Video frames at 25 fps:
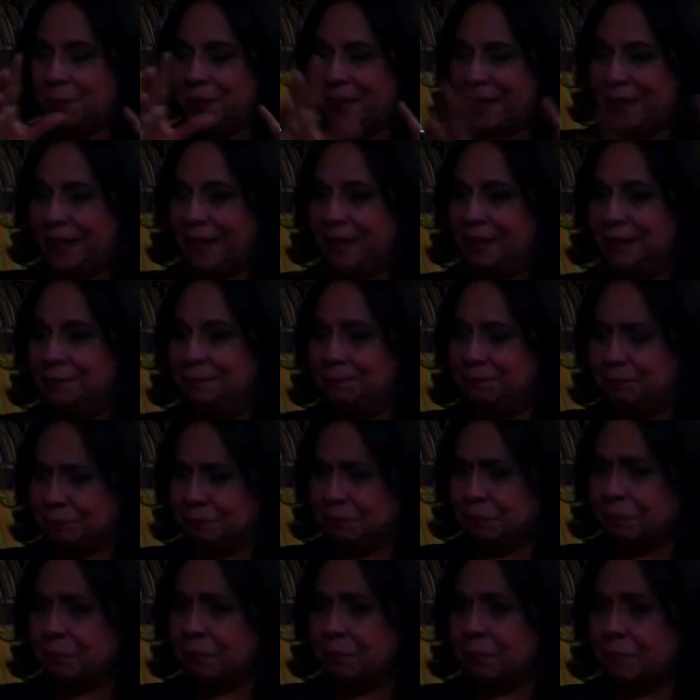began
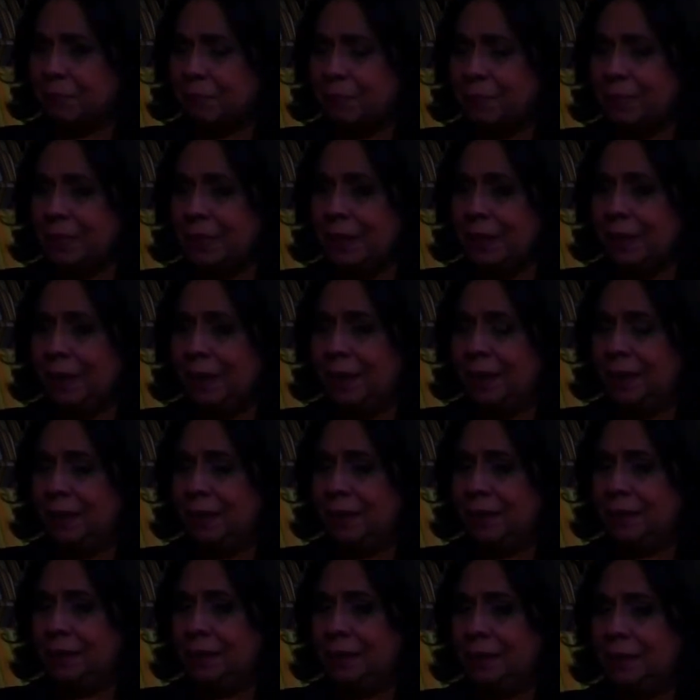
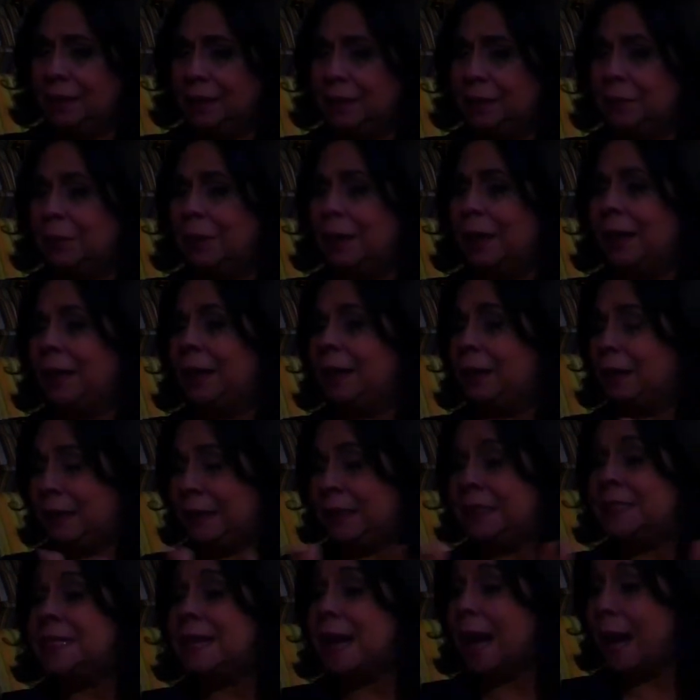uh, in